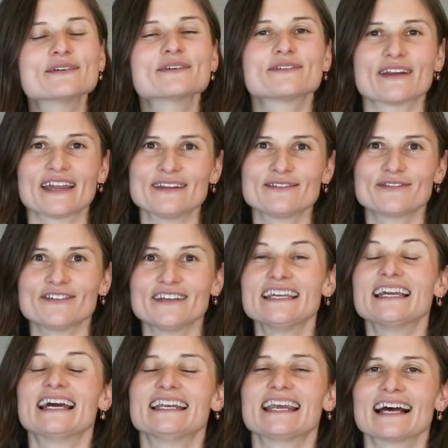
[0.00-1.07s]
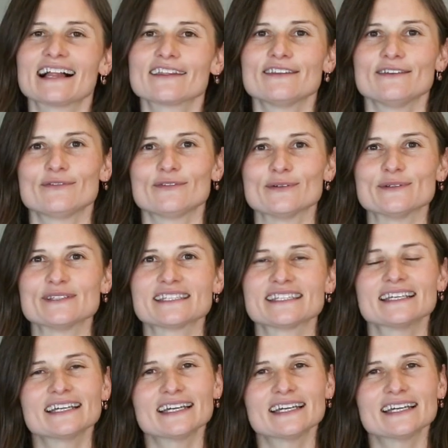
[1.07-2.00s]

grain-free and healthy foods.